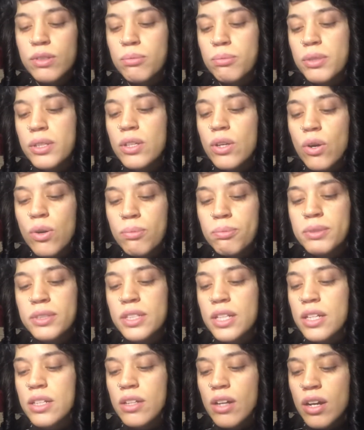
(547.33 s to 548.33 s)
Be open
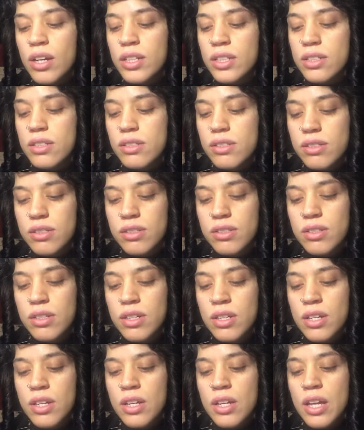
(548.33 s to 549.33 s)
and honest.
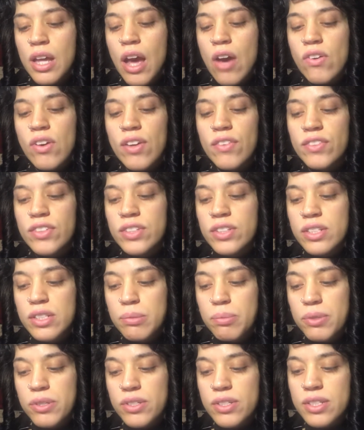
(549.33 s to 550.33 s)
However this
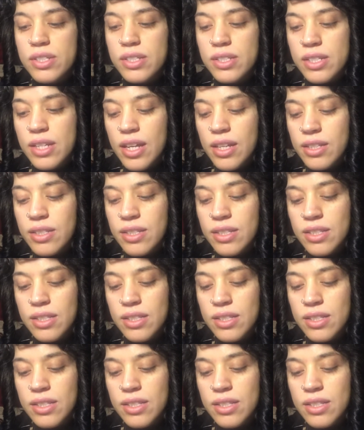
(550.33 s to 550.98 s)
person takes it,